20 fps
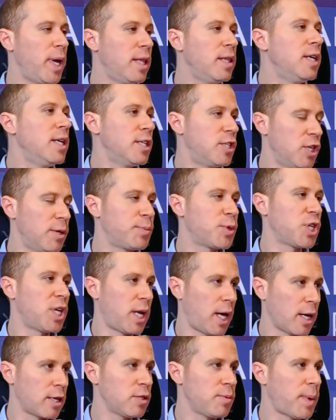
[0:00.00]
They're mainly
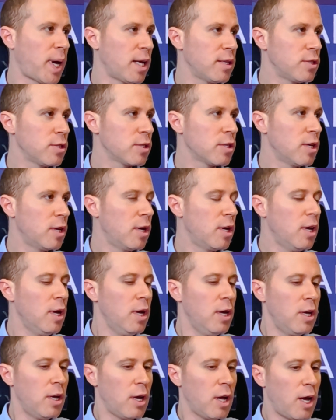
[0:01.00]
Egyptian expats.
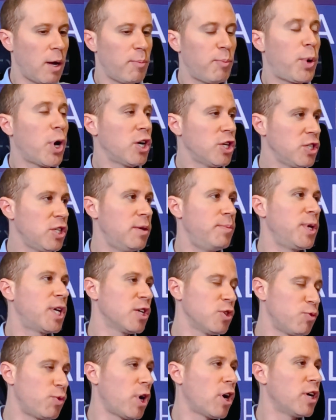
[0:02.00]
Partially
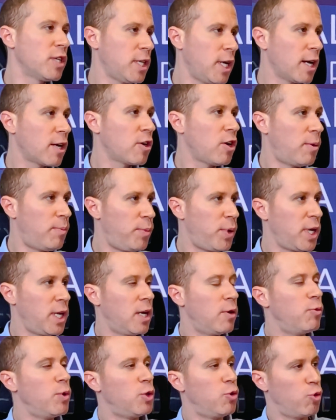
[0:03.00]
because we are a tech
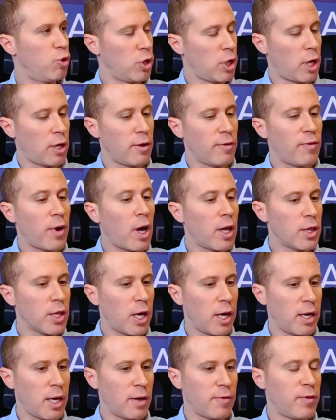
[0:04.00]
company and we do a lot of
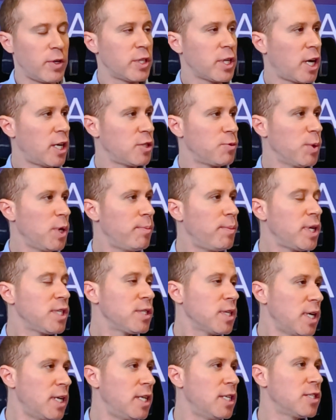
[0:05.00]
online advertisement,
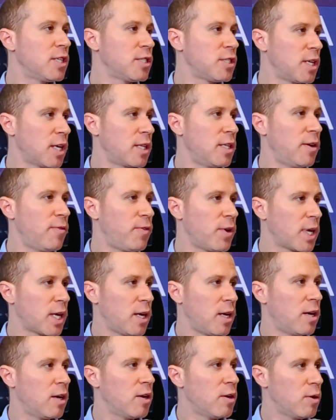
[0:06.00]
but it is a
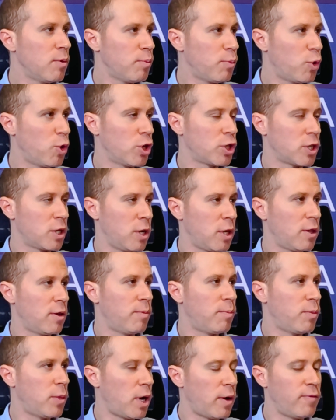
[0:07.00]
significant portion
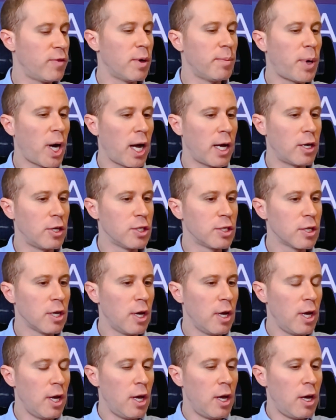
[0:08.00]
of the buyers.
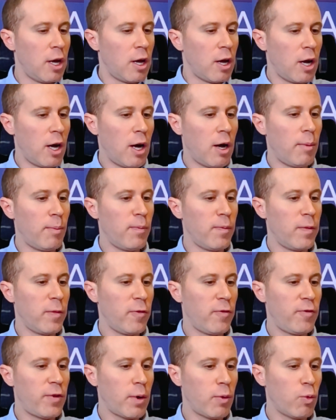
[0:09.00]

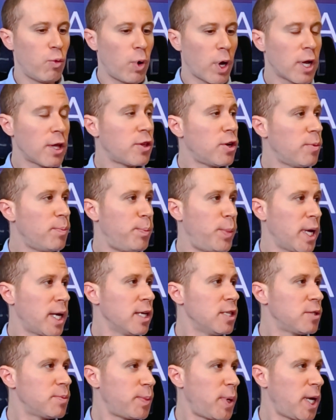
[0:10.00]
So one of their
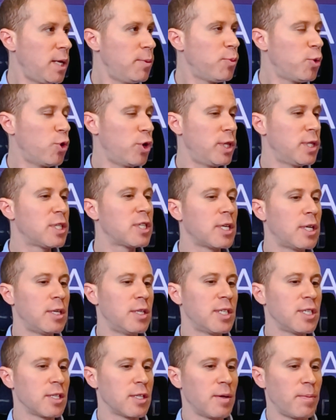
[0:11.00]
biggest pain points
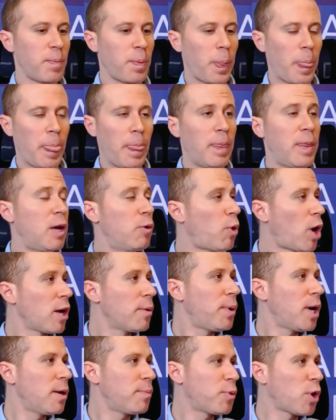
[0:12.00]
is they
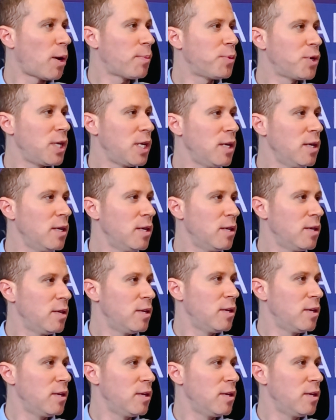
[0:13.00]
want to buy a property.